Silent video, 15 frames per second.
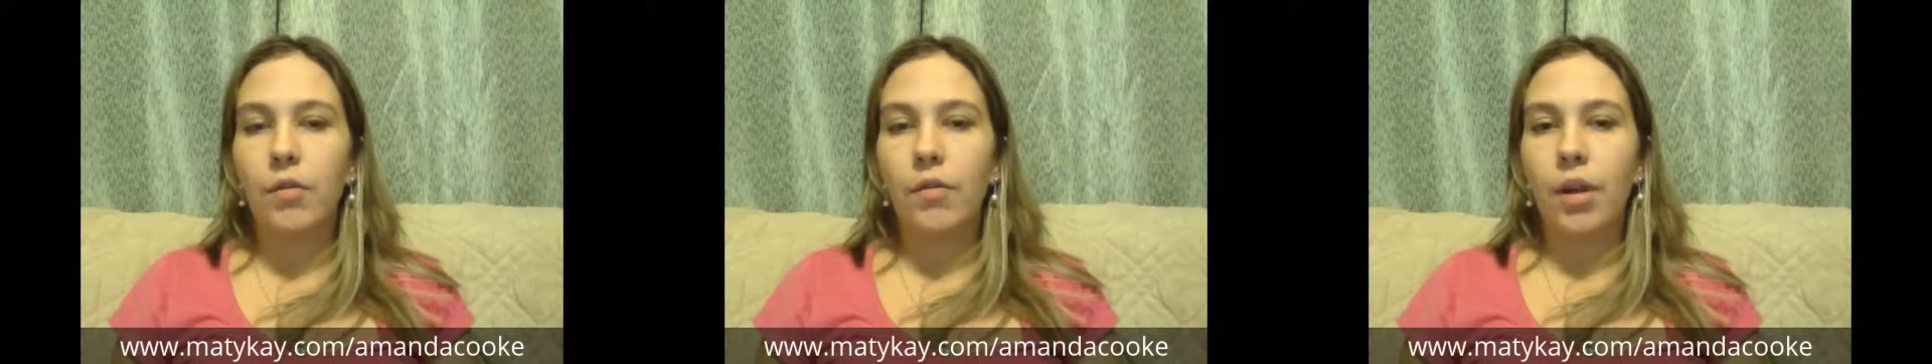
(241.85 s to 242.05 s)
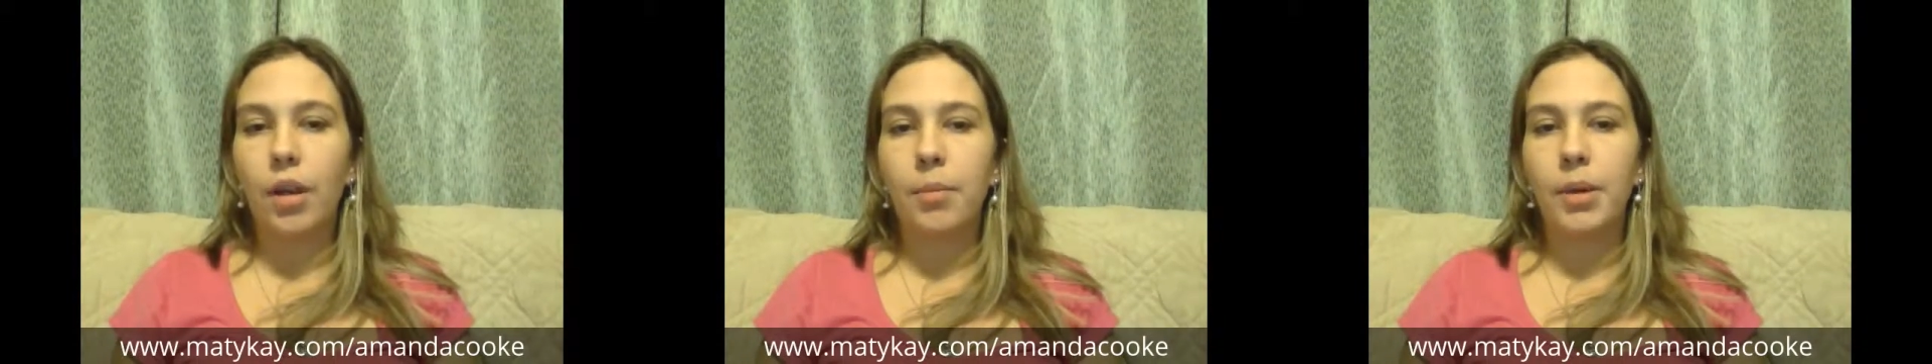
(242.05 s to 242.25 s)

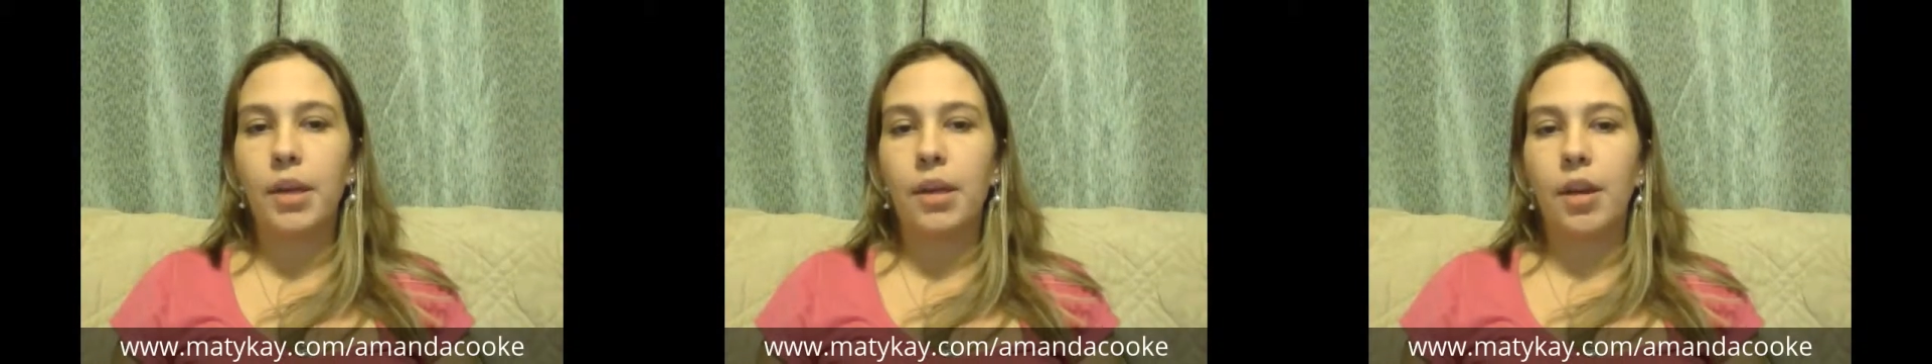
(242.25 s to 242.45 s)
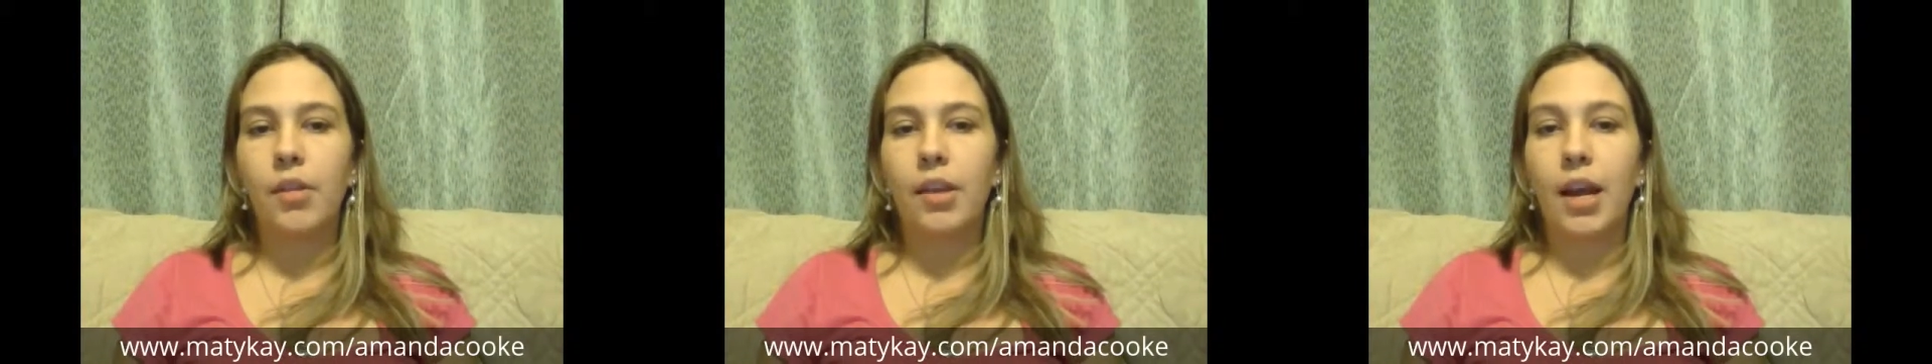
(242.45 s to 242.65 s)
follow me
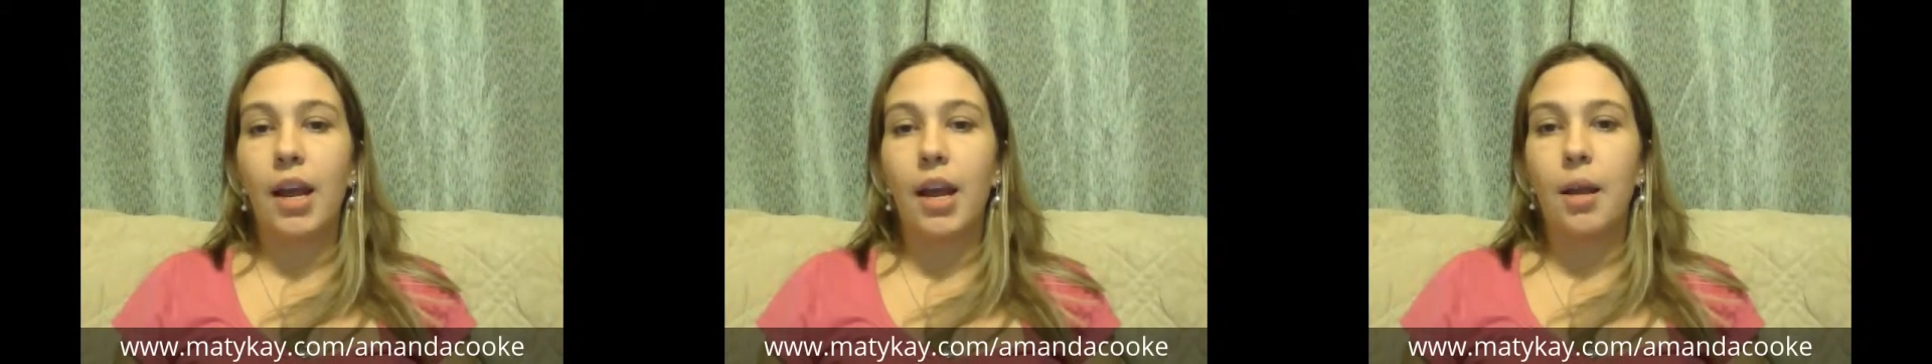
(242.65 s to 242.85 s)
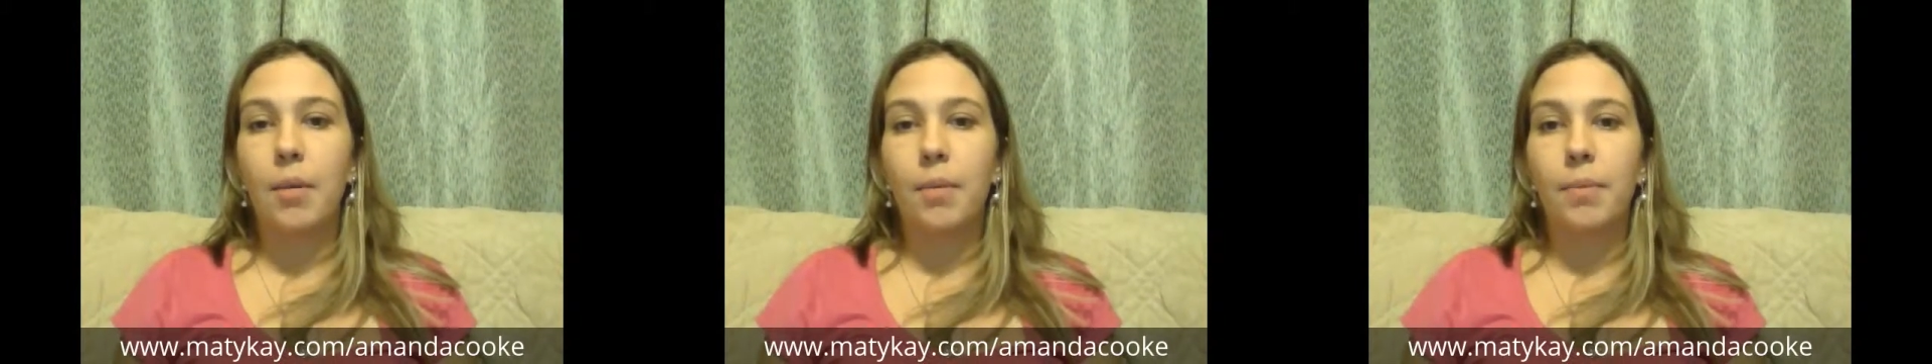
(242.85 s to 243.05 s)
know that
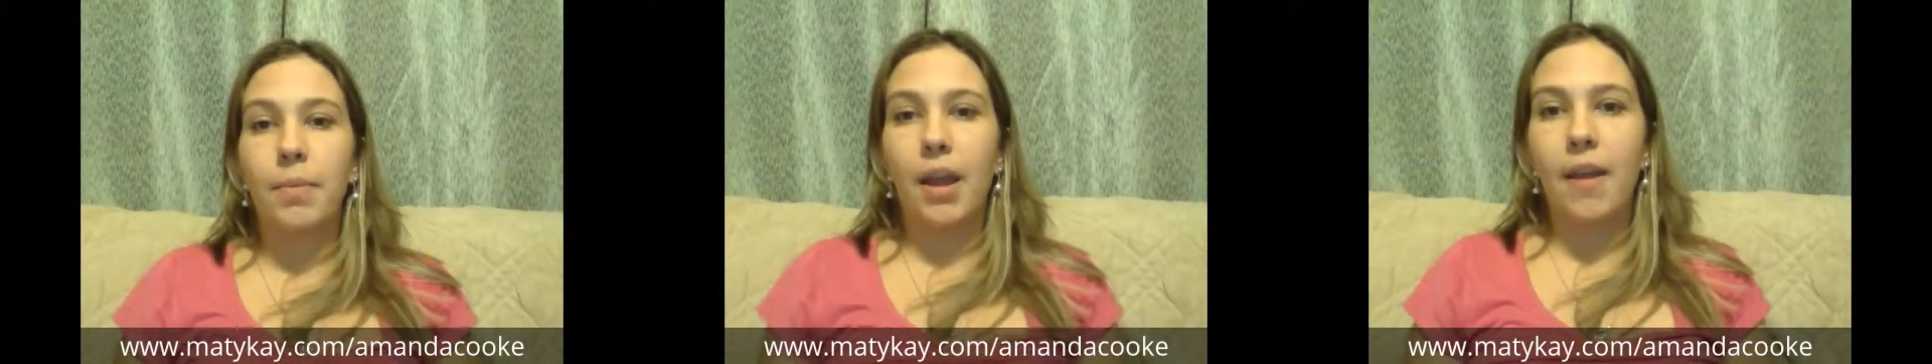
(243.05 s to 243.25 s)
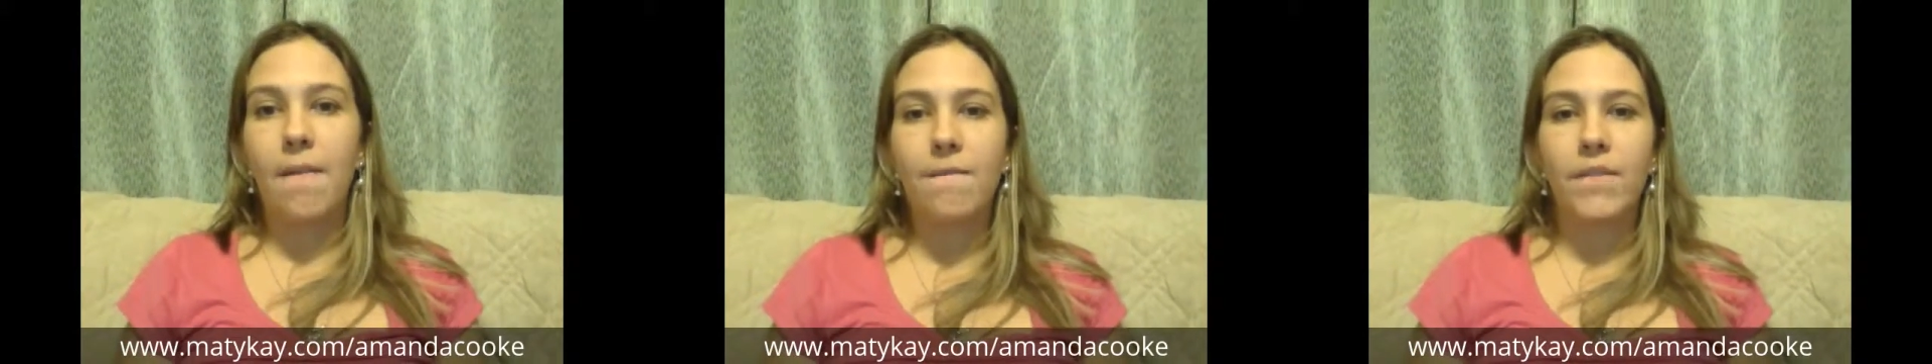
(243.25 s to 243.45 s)
I'm
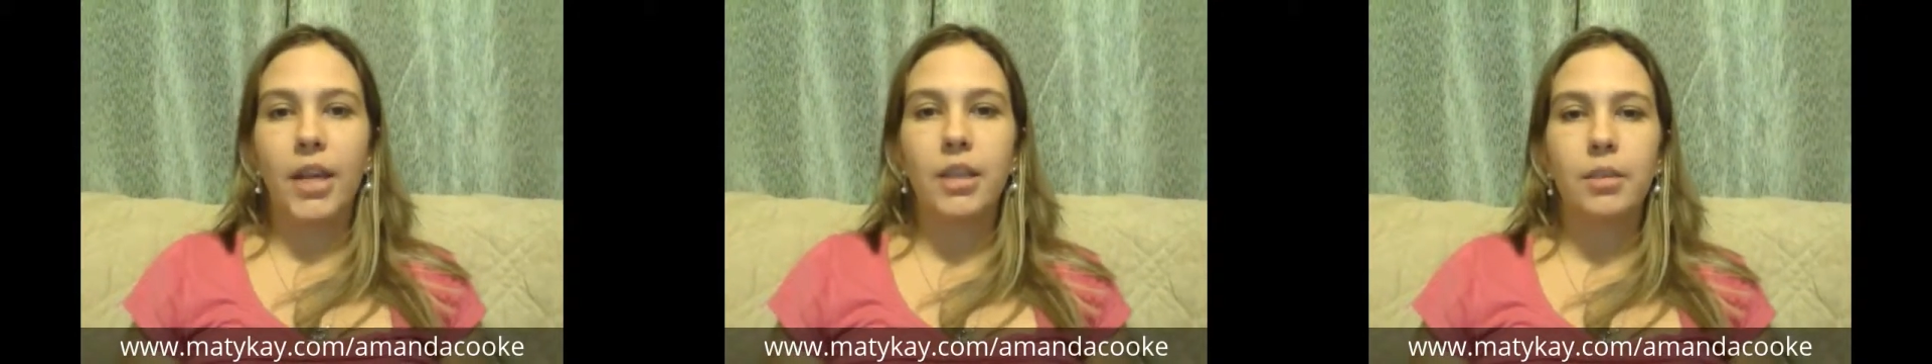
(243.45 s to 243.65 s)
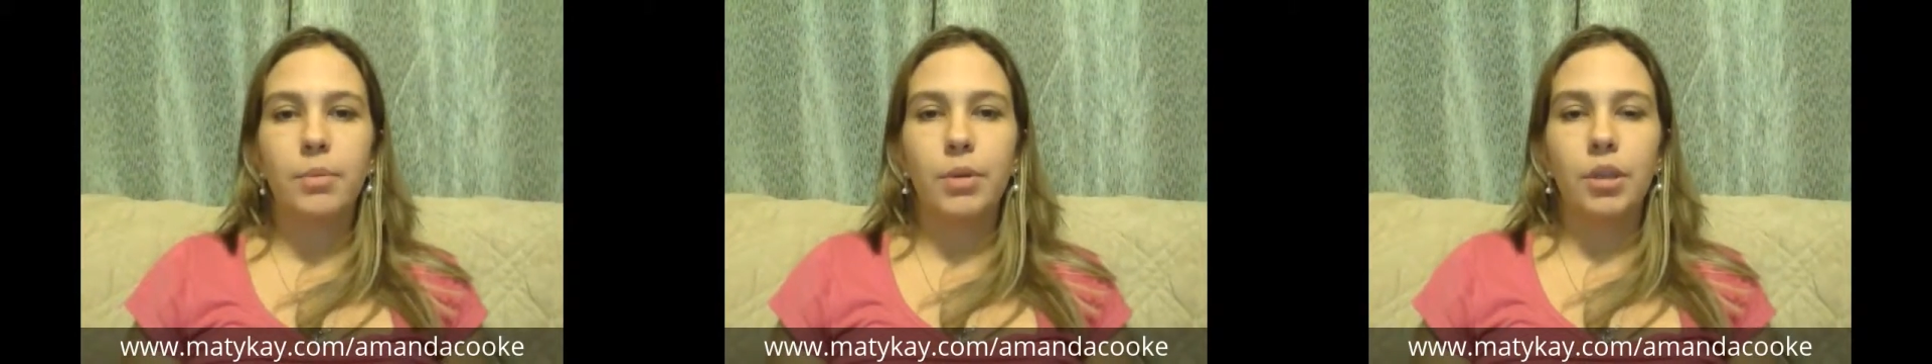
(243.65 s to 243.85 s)
a
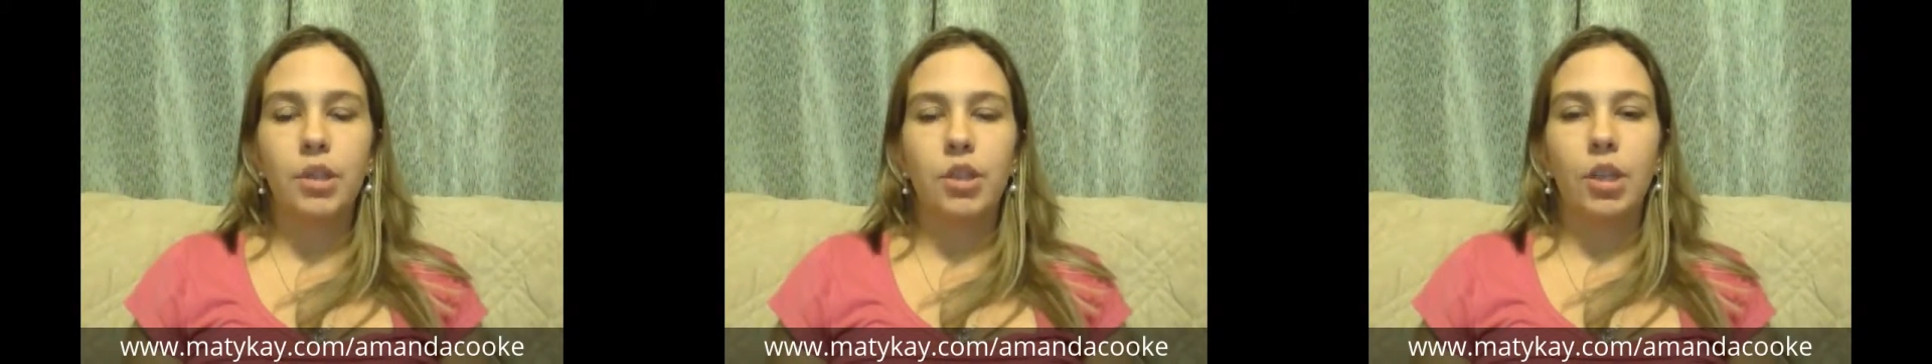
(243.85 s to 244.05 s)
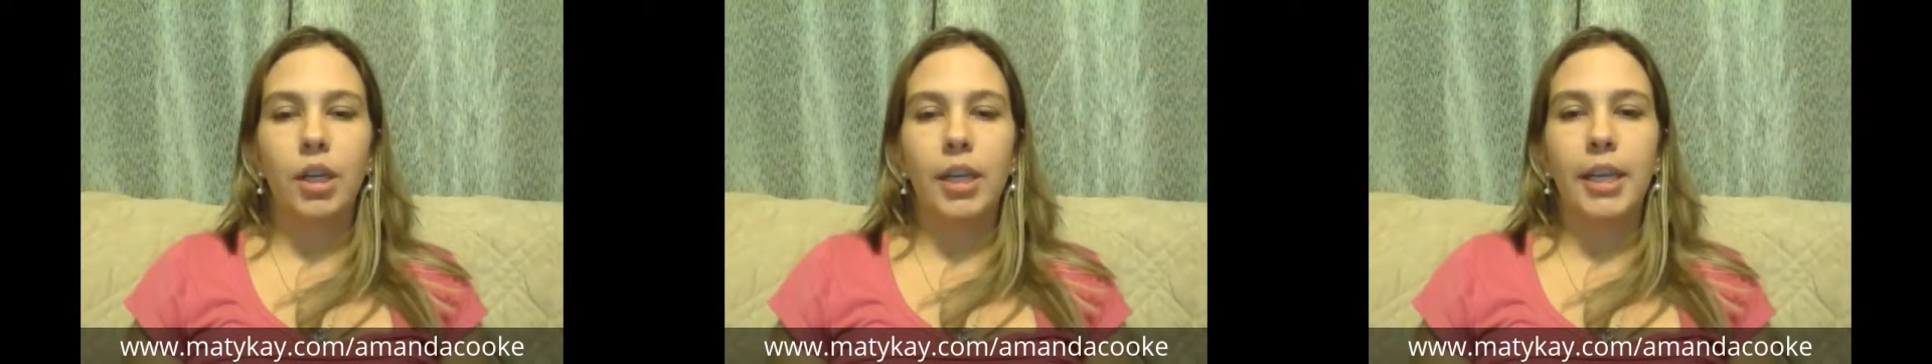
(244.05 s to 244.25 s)
Facebook
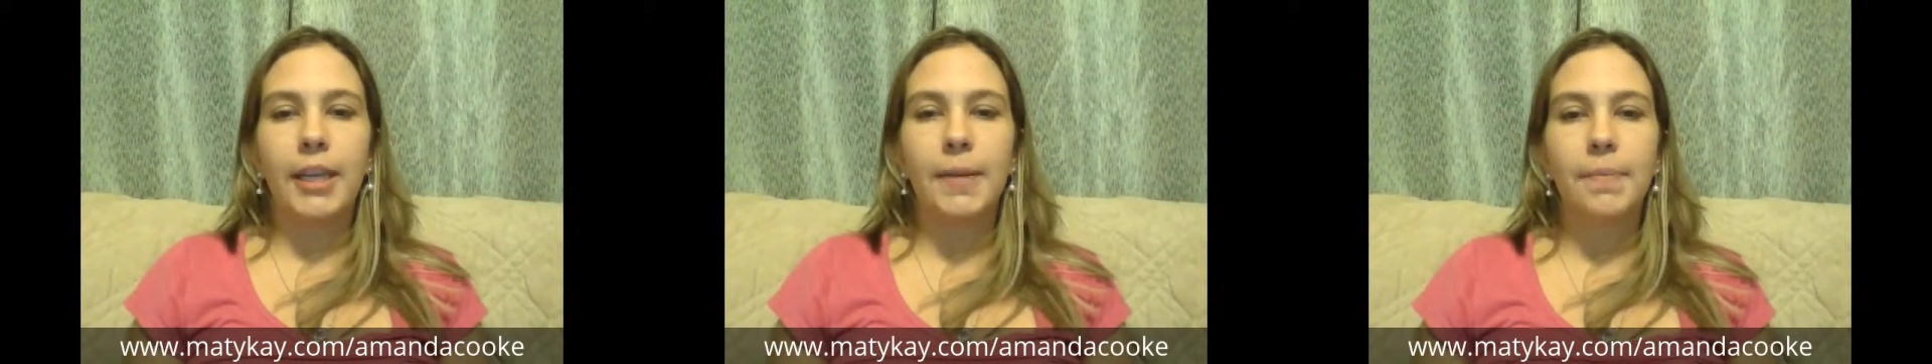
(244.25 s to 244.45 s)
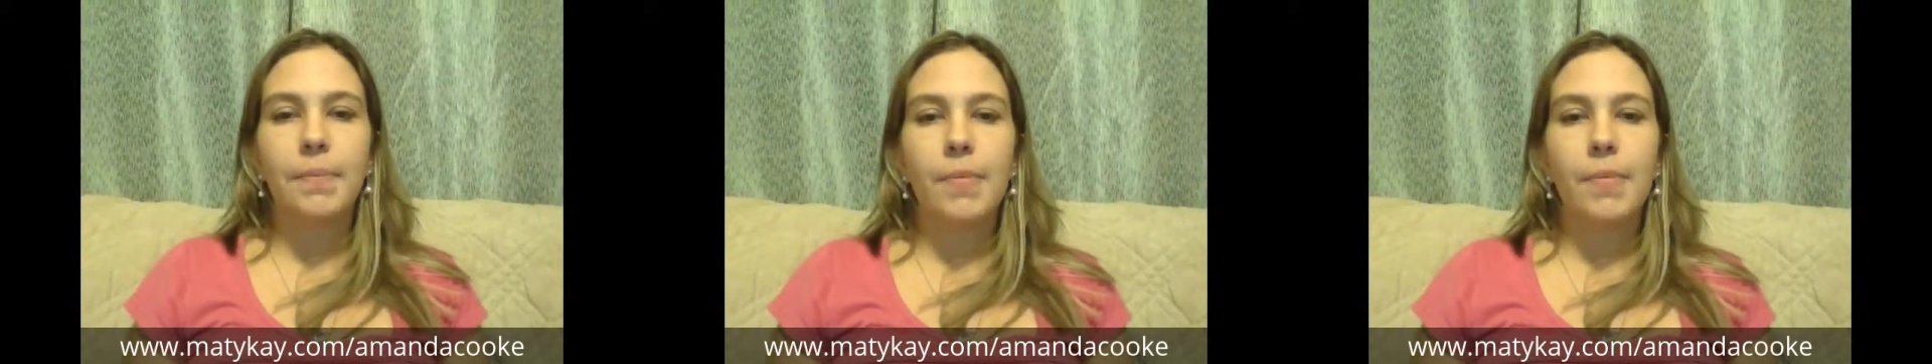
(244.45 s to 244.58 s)
junkie.